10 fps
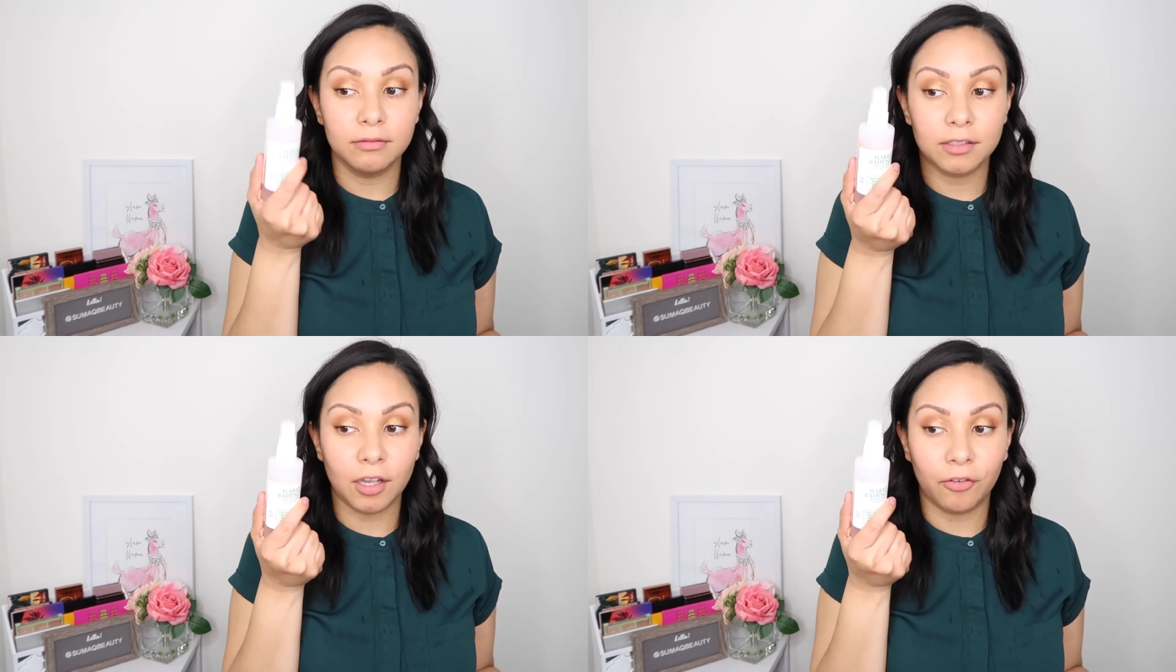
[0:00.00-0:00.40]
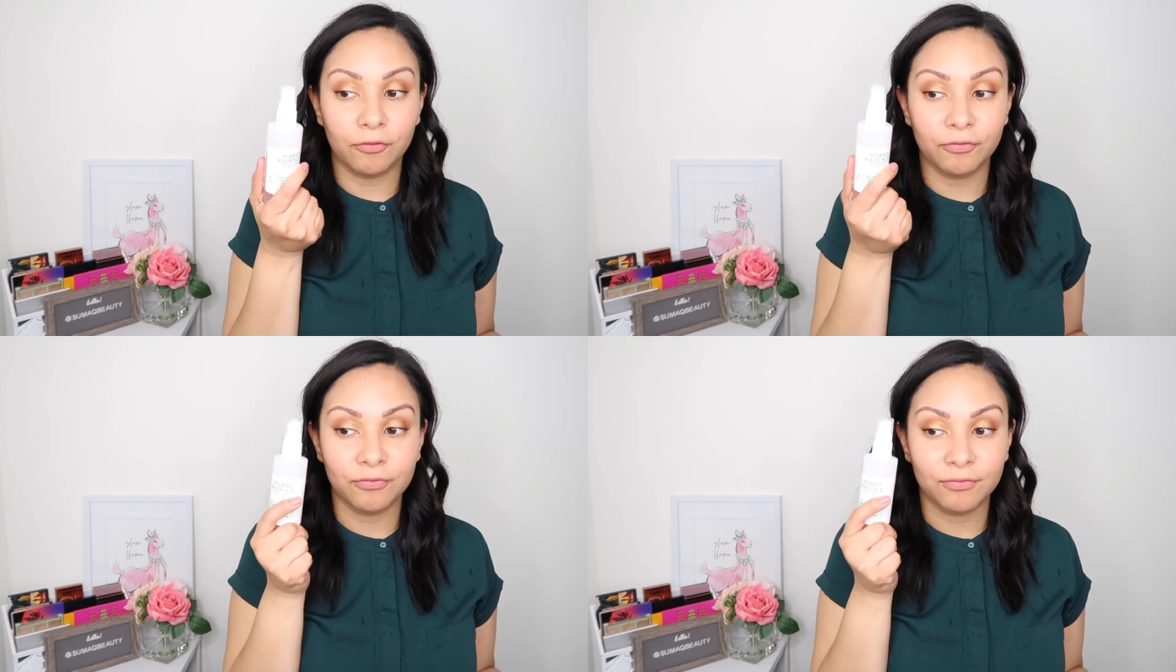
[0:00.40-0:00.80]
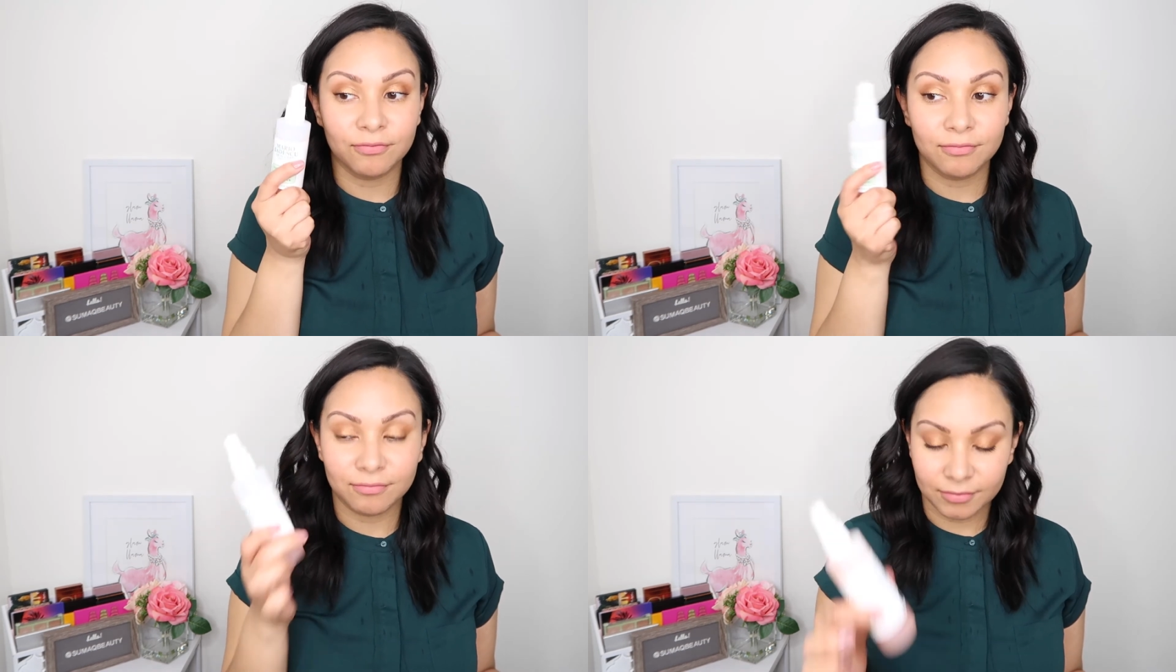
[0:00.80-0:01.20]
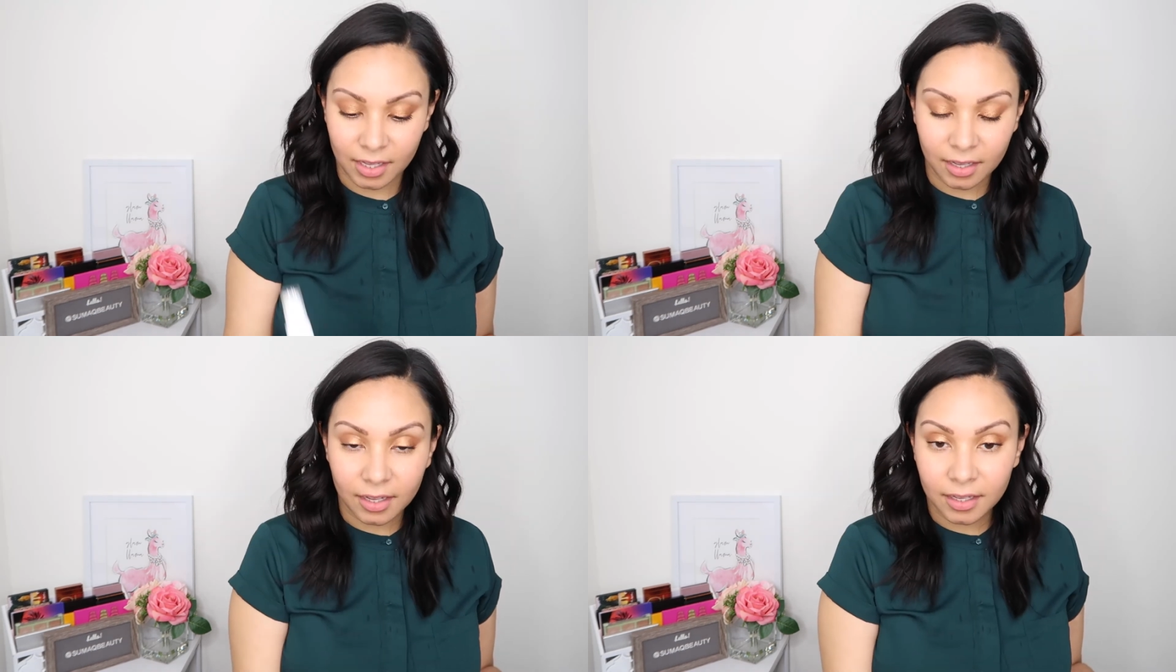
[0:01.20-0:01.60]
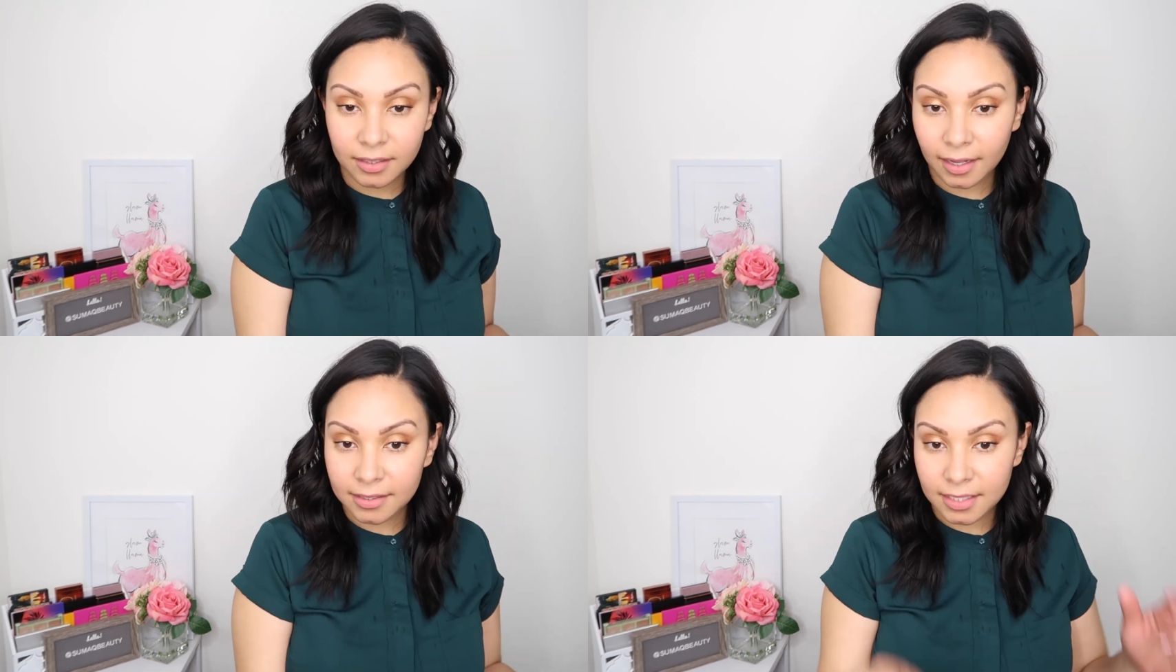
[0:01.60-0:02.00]
So
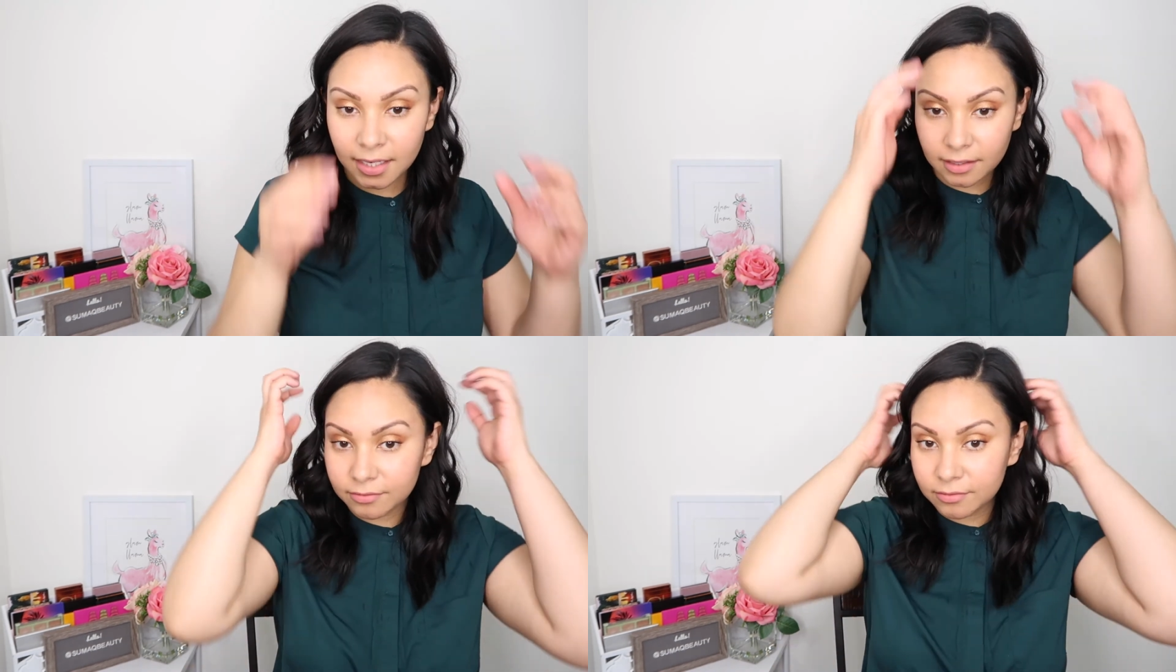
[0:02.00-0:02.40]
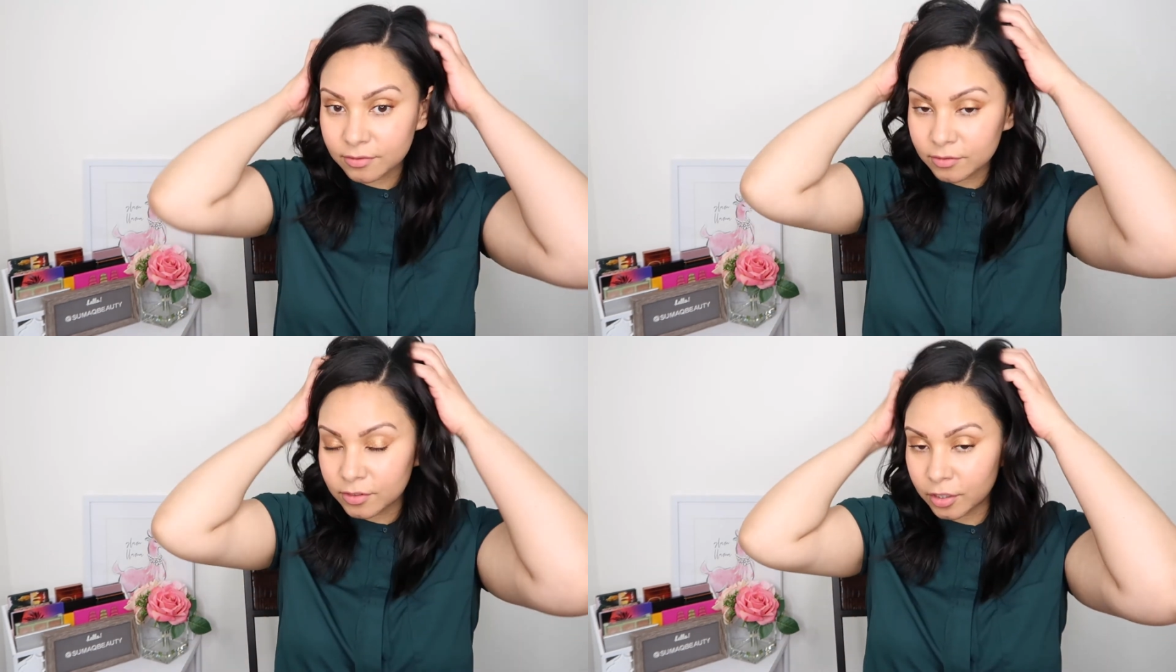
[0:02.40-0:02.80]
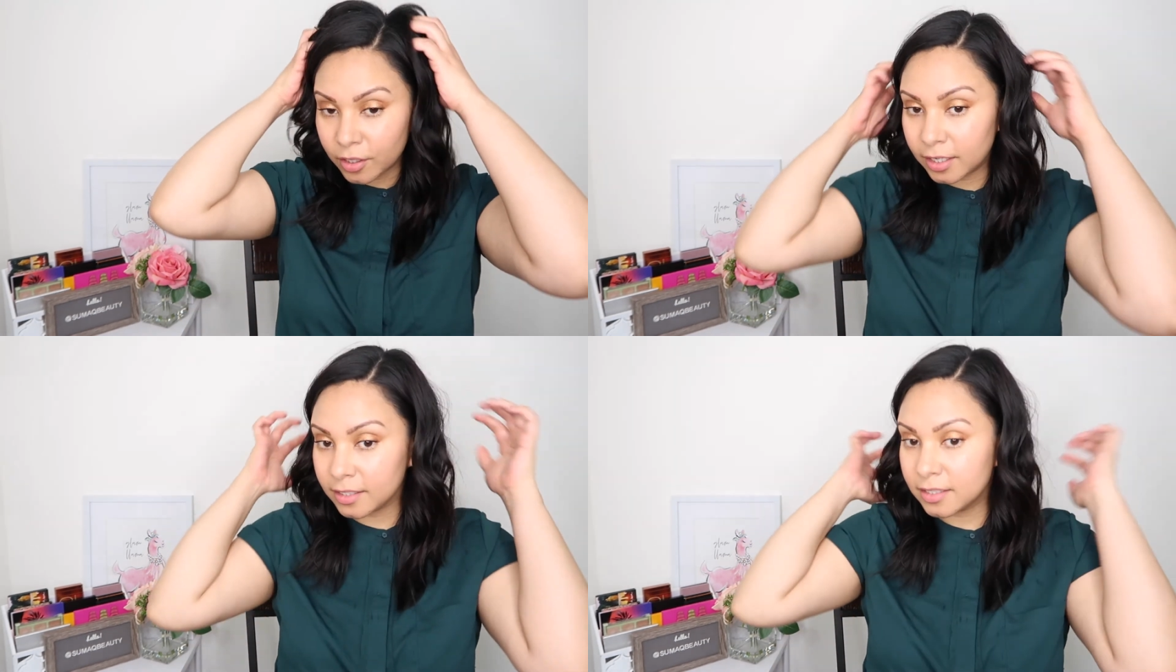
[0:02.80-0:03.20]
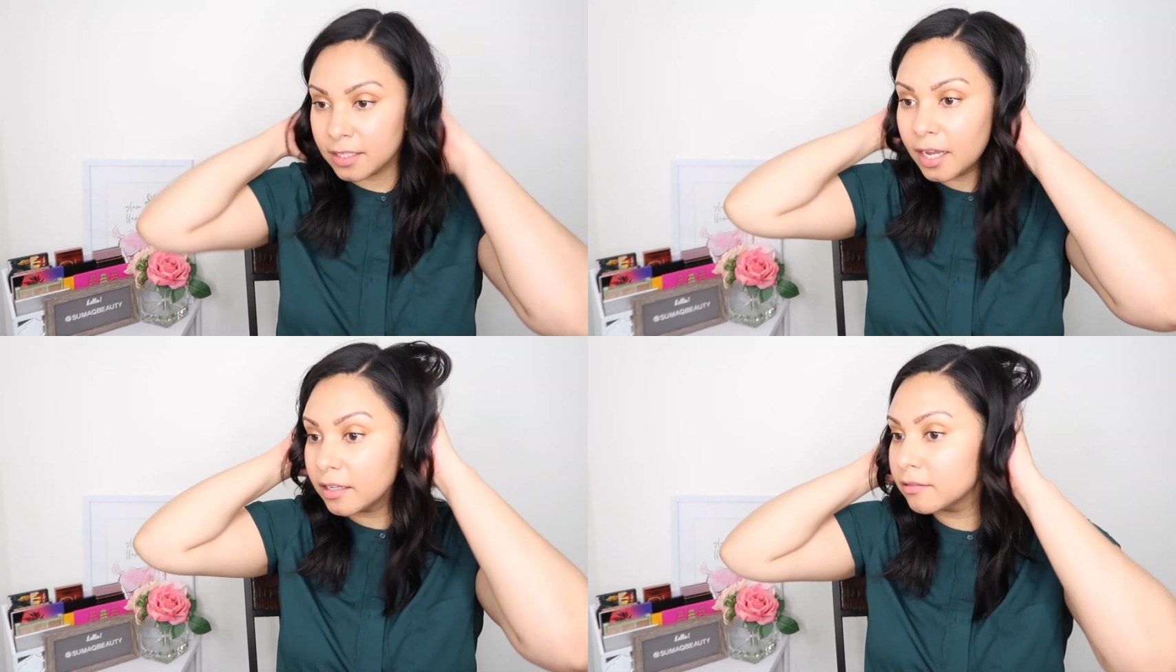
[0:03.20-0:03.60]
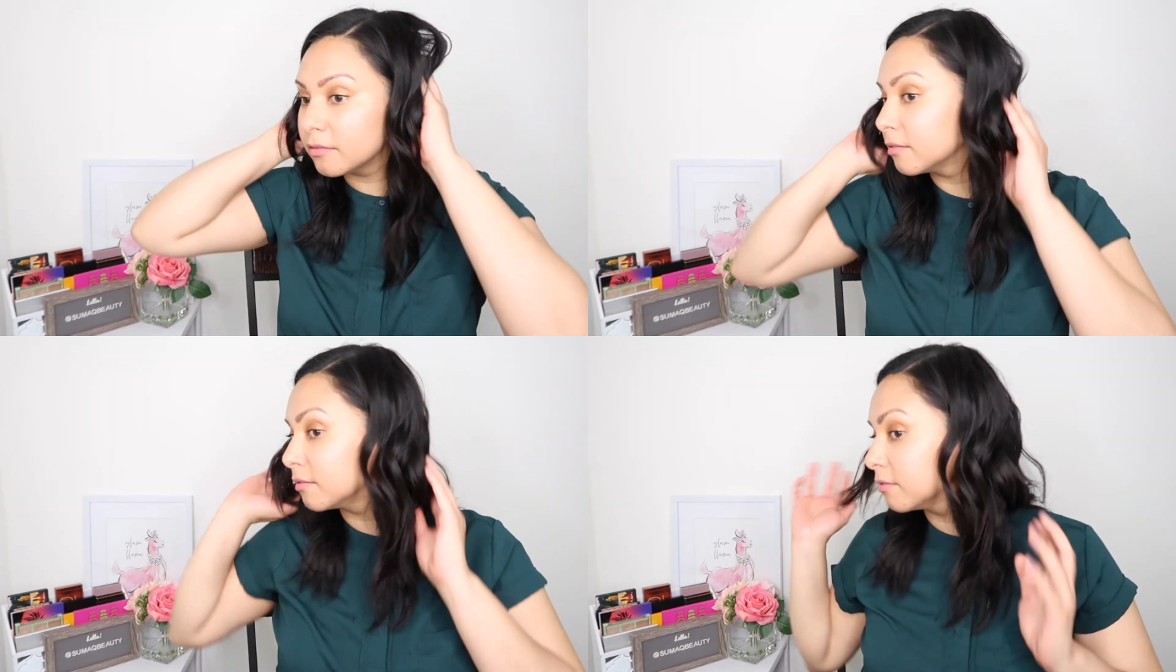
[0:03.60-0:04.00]
that's it. The look is done.